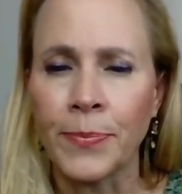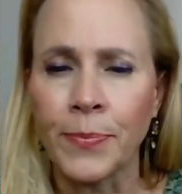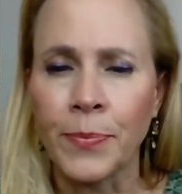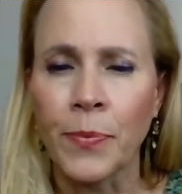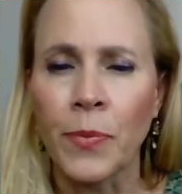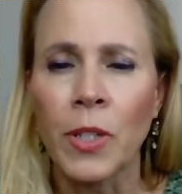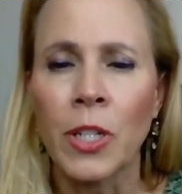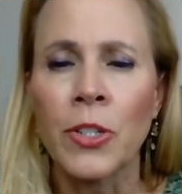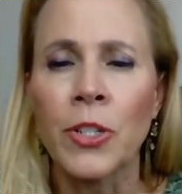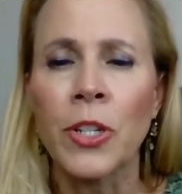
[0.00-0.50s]

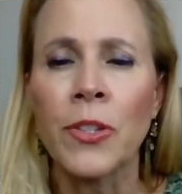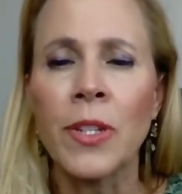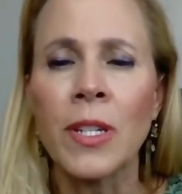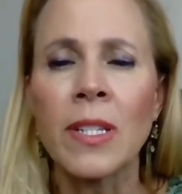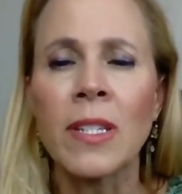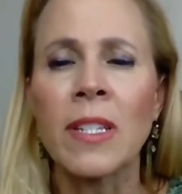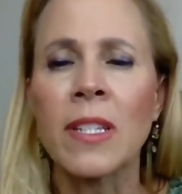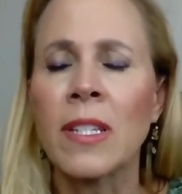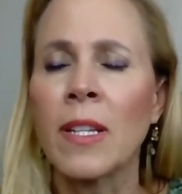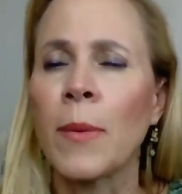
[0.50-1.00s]
So this is
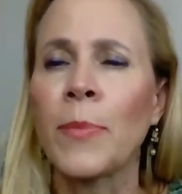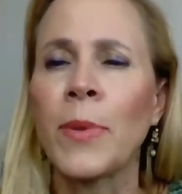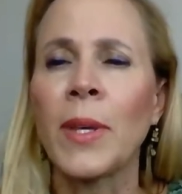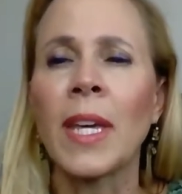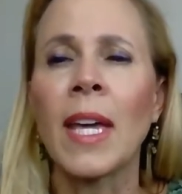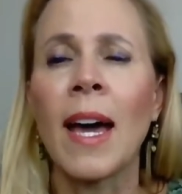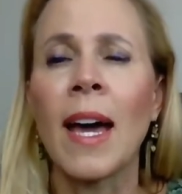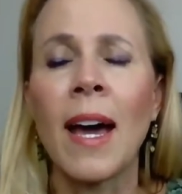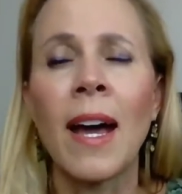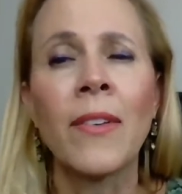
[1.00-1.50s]
something
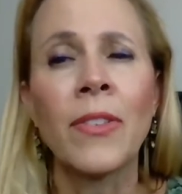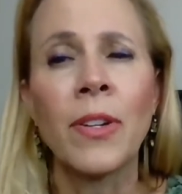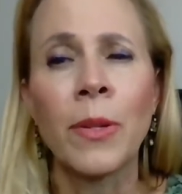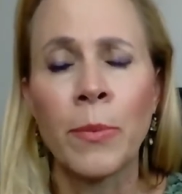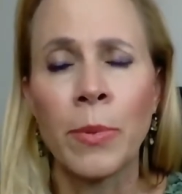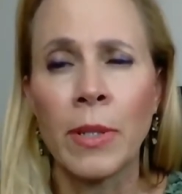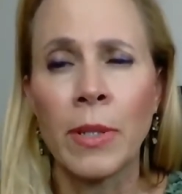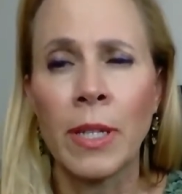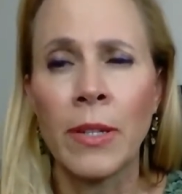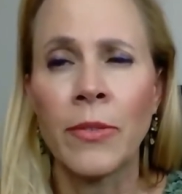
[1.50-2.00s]
every
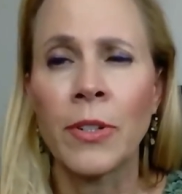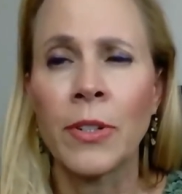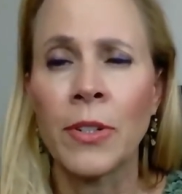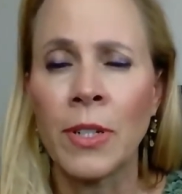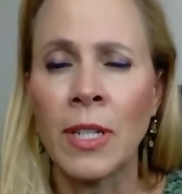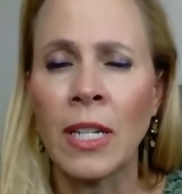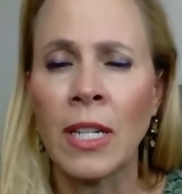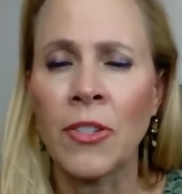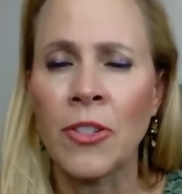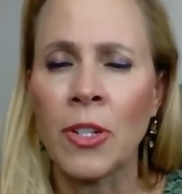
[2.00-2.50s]
believer
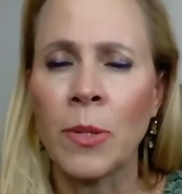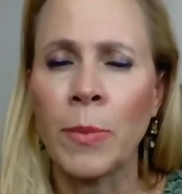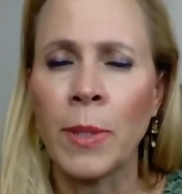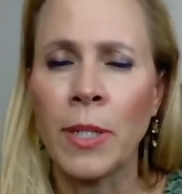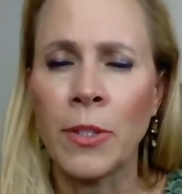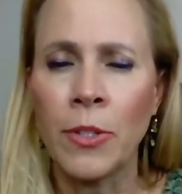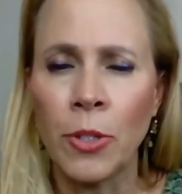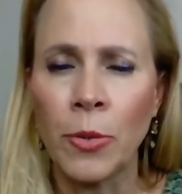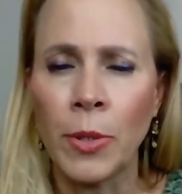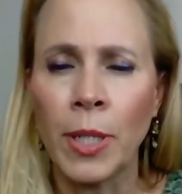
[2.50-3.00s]
needs to be
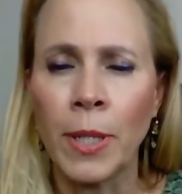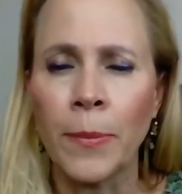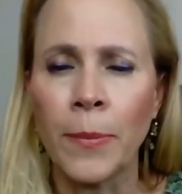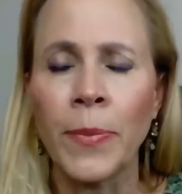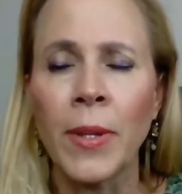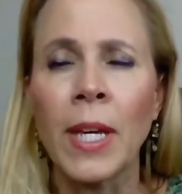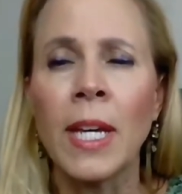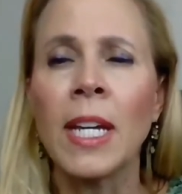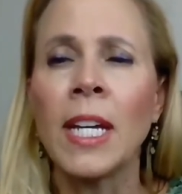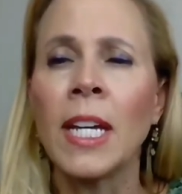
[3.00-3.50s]
doing.
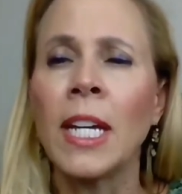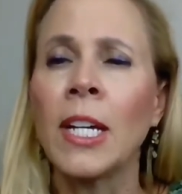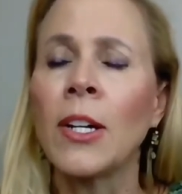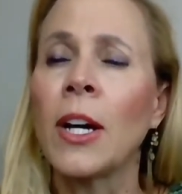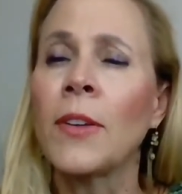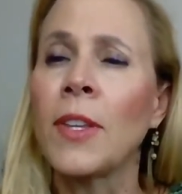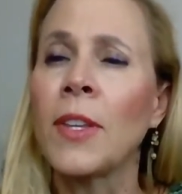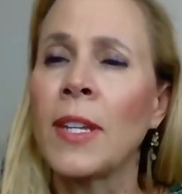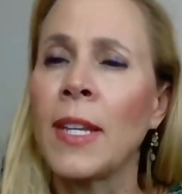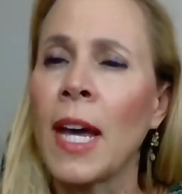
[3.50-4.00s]
Here on the
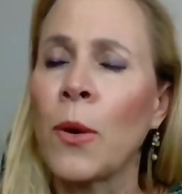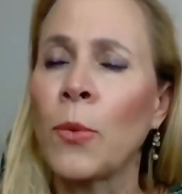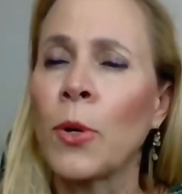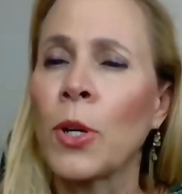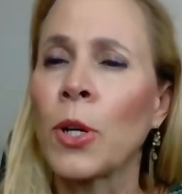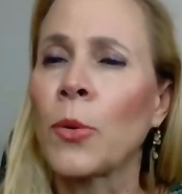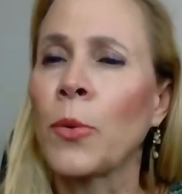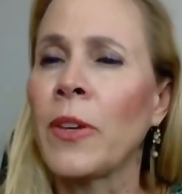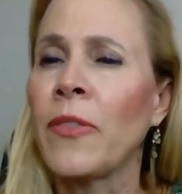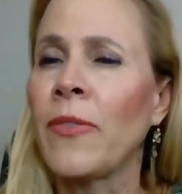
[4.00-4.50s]
network,
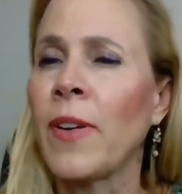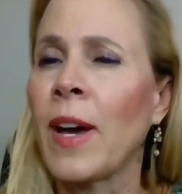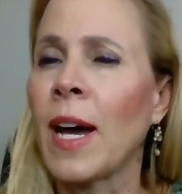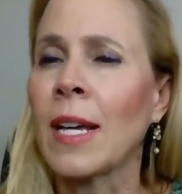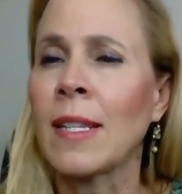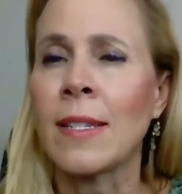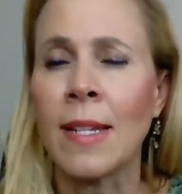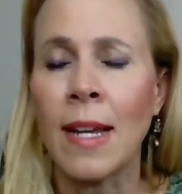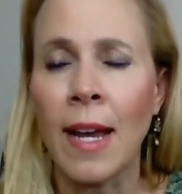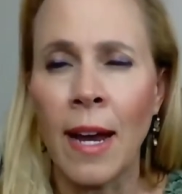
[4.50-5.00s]
we fast
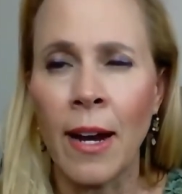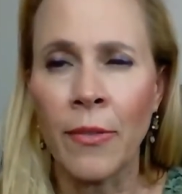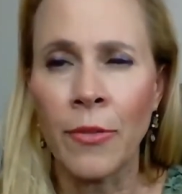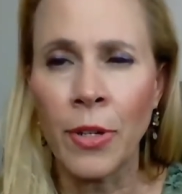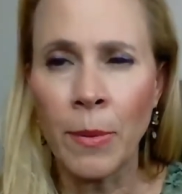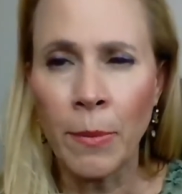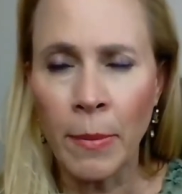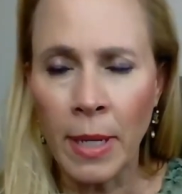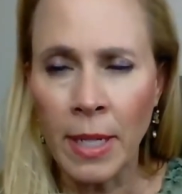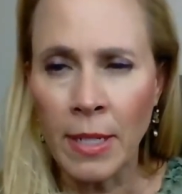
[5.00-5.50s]
every
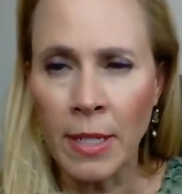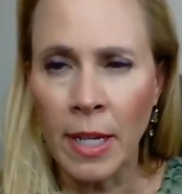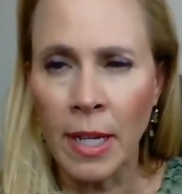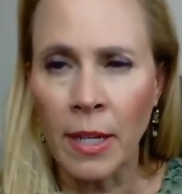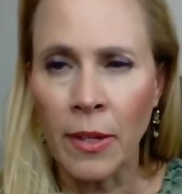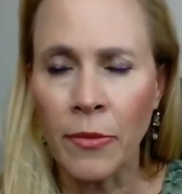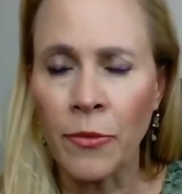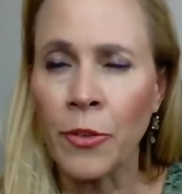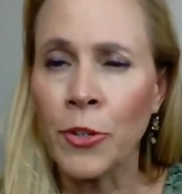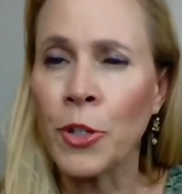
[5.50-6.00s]
Monday for
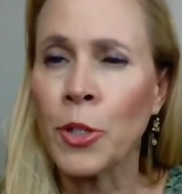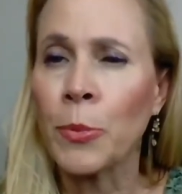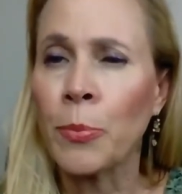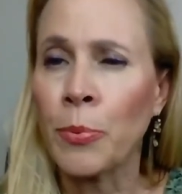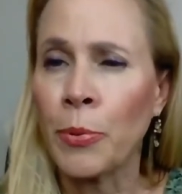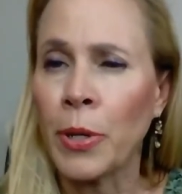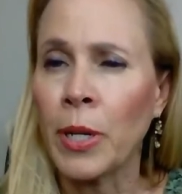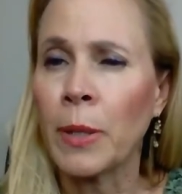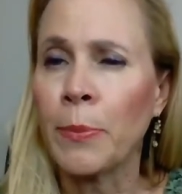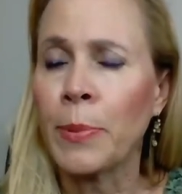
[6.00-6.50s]
your prayer
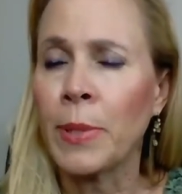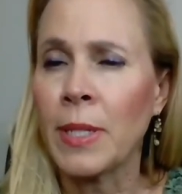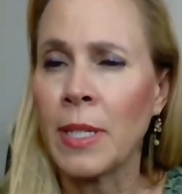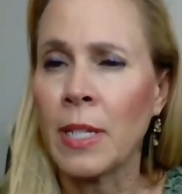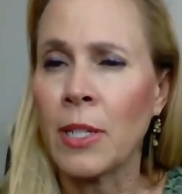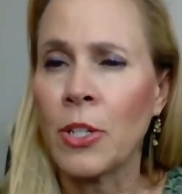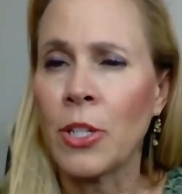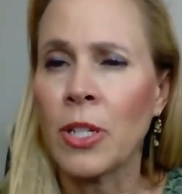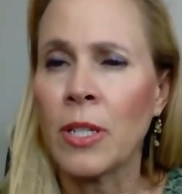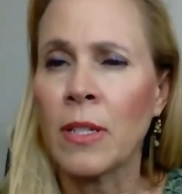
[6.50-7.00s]

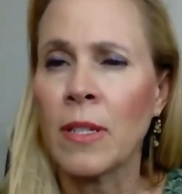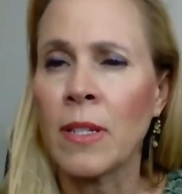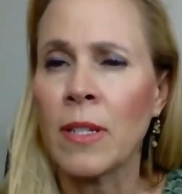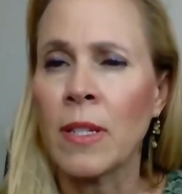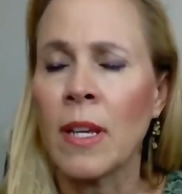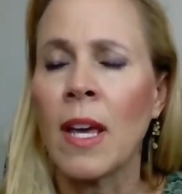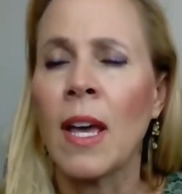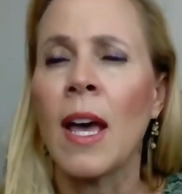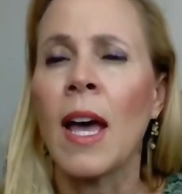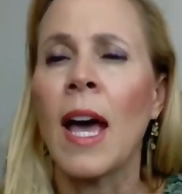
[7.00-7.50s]
petitions
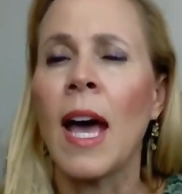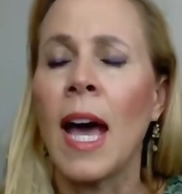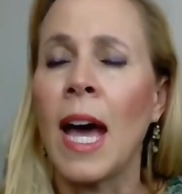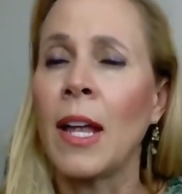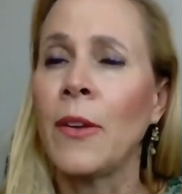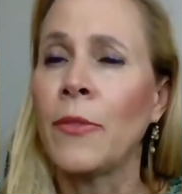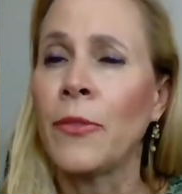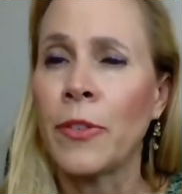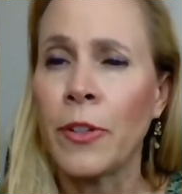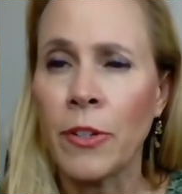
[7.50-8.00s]
and for
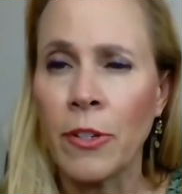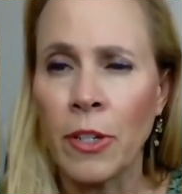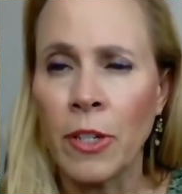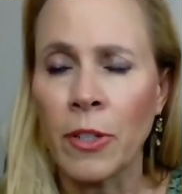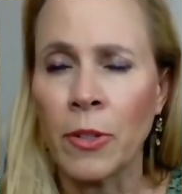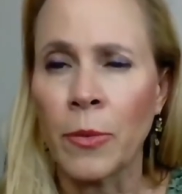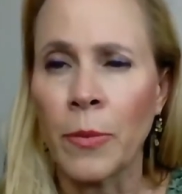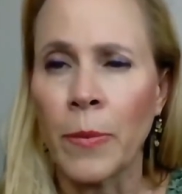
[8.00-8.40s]
you.